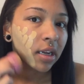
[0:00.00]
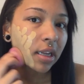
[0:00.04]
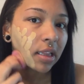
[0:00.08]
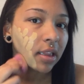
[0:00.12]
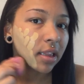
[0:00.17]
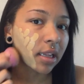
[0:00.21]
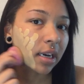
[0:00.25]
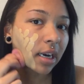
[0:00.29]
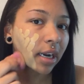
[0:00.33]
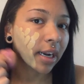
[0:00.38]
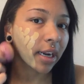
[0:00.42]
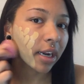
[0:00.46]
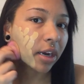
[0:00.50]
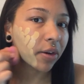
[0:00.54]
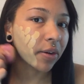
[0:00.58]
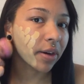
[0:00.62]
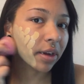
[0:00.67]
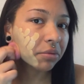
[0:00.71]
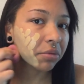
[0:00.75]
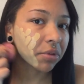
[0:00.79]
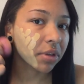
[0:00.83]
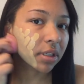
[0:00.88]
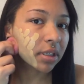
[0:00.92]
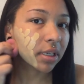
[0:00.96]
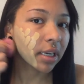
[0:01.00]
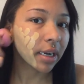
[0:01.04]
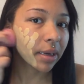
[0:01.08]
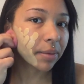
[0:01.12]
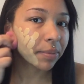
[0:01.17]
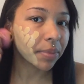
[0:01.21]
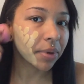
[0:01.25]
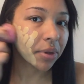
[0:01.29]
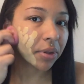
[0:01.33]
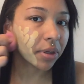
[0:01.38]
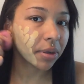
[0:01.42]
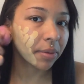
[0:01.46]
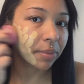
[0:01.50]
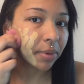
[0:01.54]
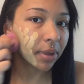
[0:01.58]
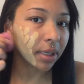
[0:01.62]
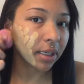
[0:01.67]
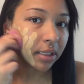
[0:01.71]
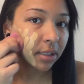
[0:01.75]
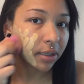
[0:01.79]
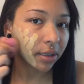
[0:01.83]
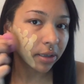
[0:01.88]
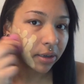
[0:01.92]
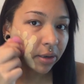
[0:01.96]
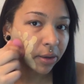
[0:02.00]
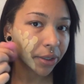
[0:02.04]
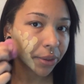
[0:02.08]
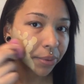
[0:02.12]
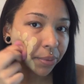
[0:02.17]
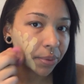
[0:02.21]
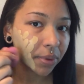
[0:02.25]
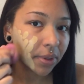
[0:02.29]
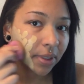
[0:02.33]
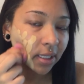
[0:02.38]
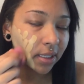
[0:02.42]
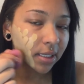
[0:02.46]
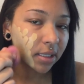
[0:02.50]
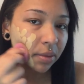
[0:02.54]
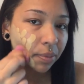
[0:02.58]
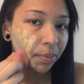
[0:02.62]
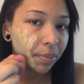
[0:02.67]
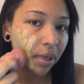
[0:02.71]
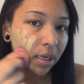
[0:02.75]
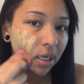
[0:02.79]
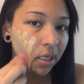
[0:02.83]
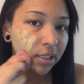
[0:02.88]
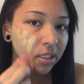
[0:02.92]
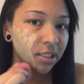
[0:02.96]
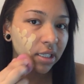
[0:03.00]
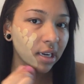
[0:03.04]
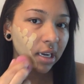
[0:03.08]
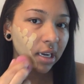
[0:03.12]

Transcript: And then I go in with a damp beauty blender or a beauty sponge.